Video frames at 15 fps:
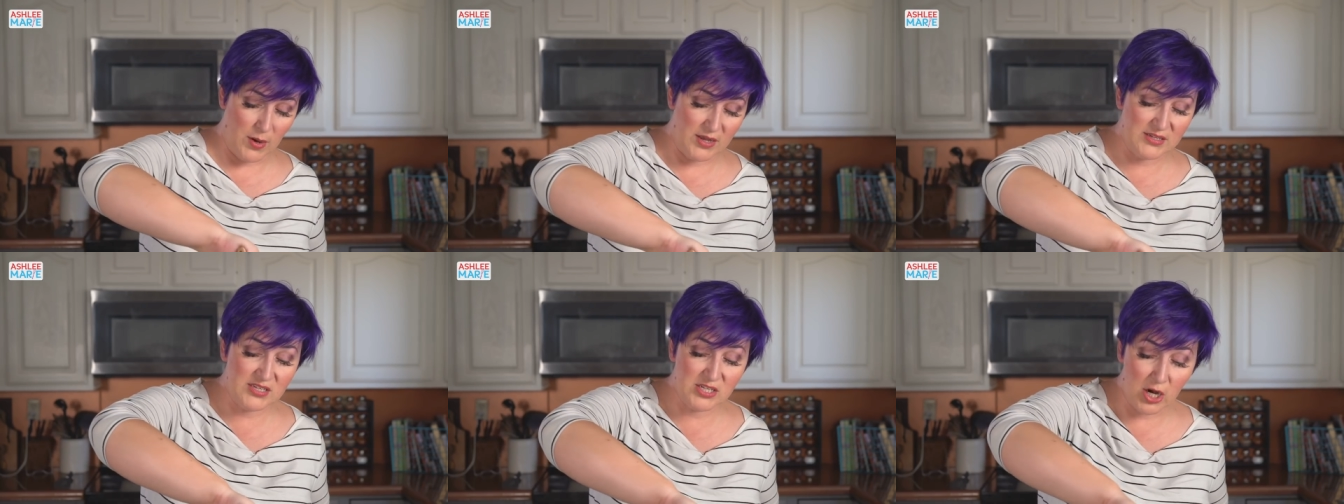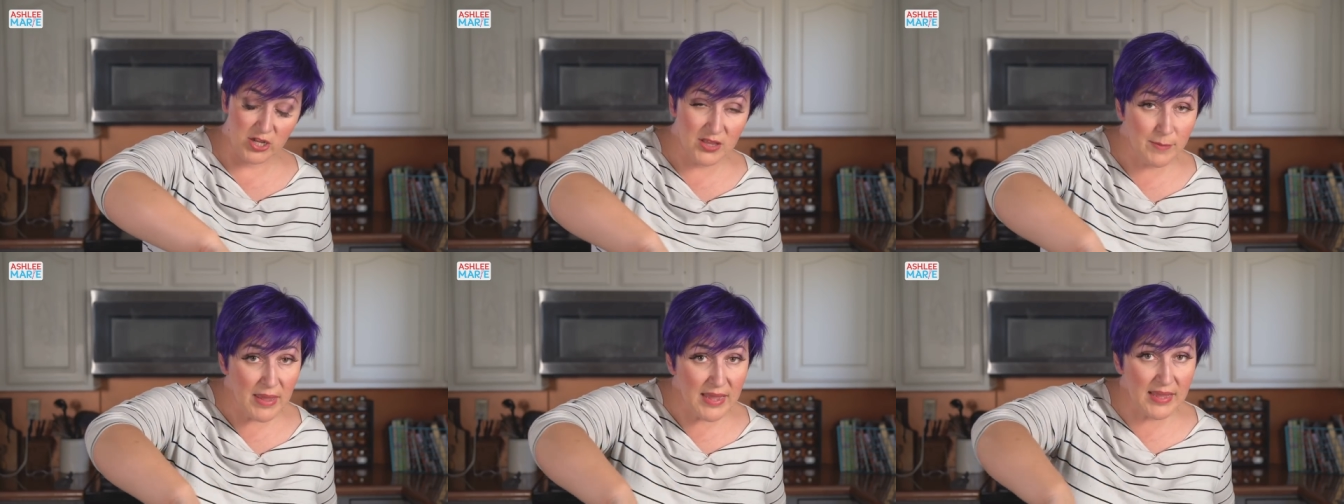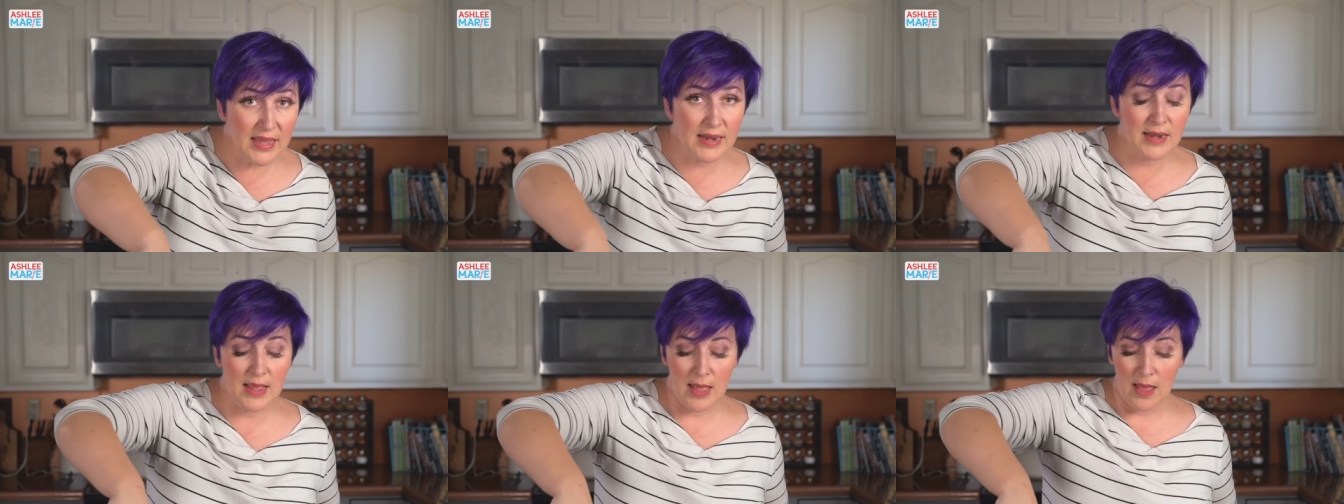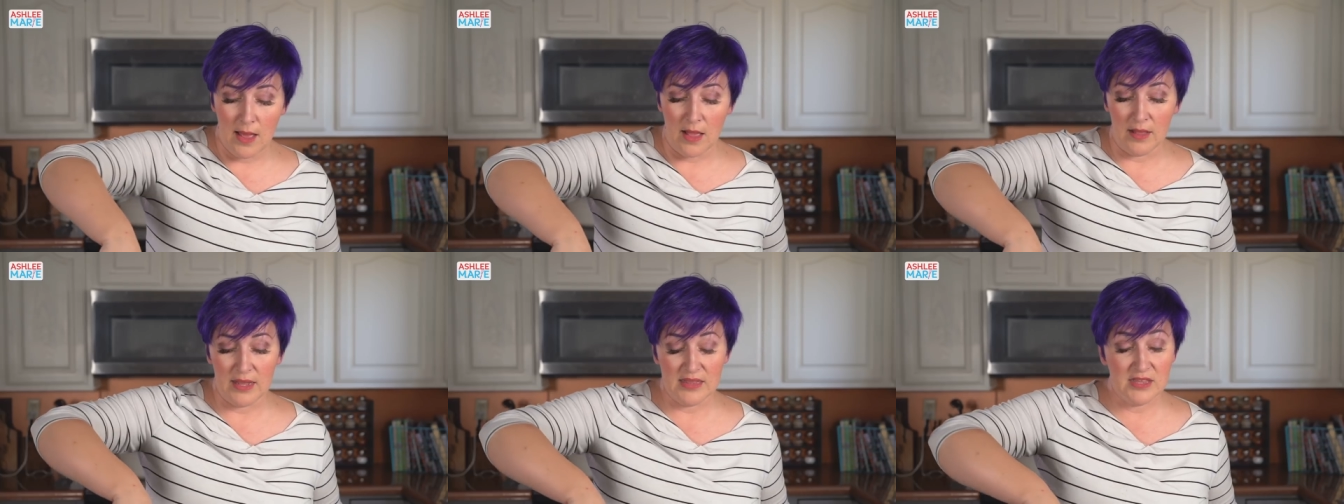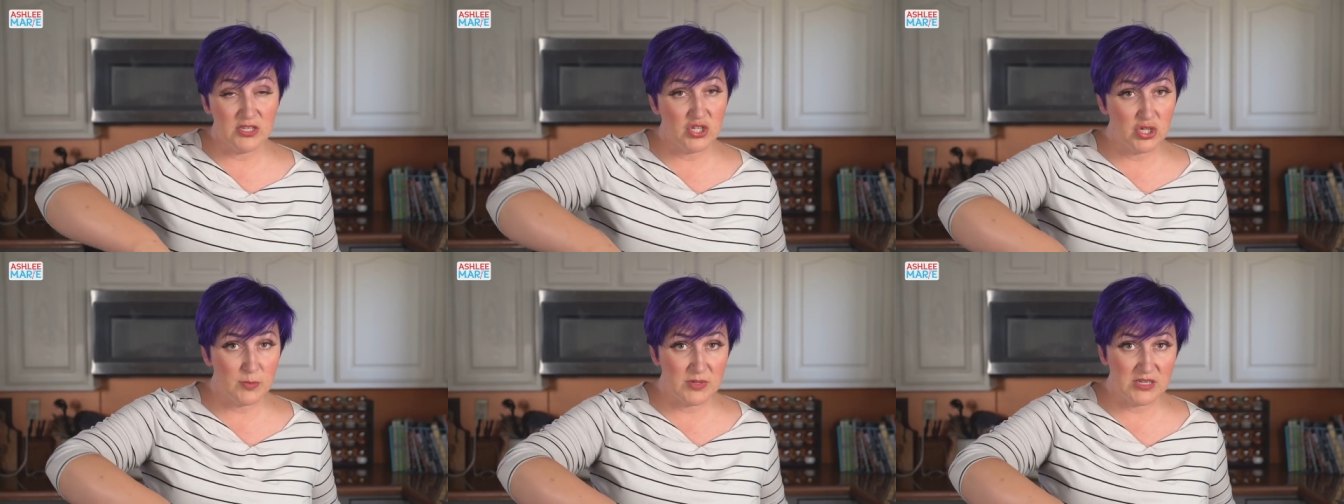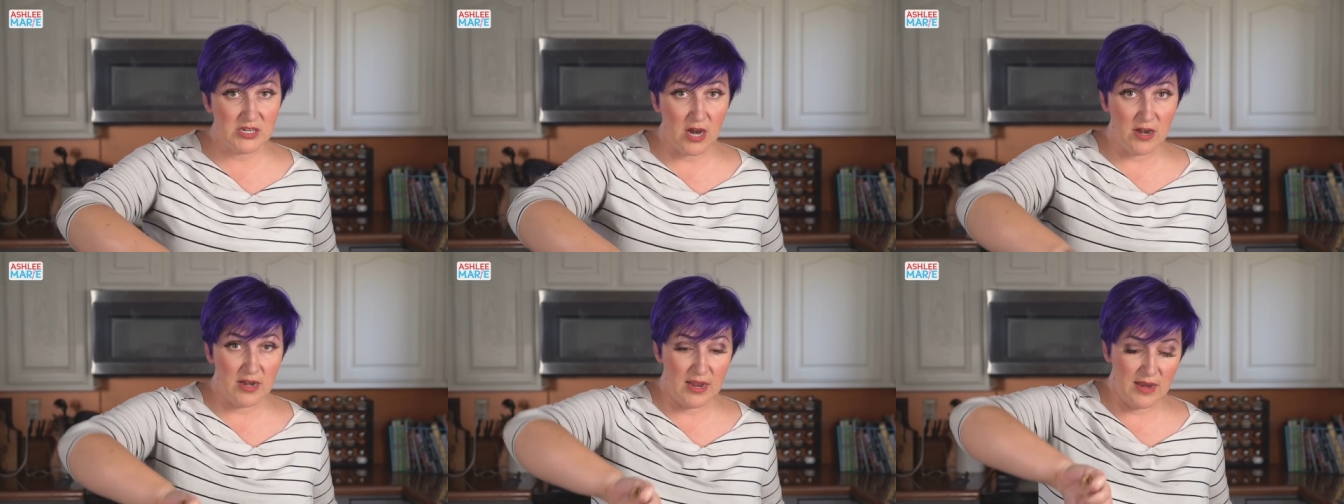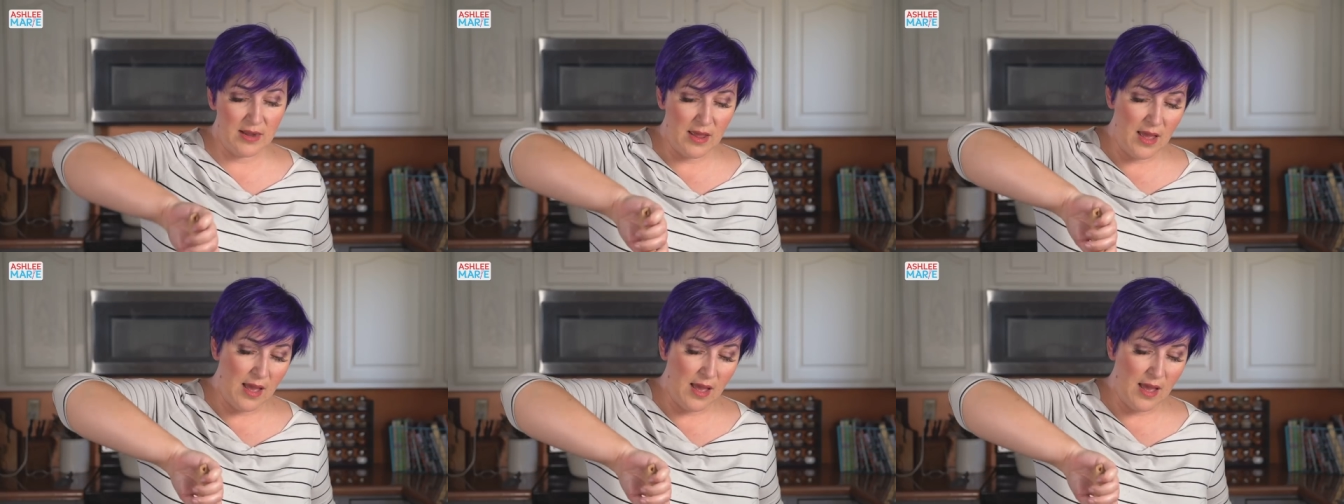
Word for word: I'll start the bacon, I'll get the soup started,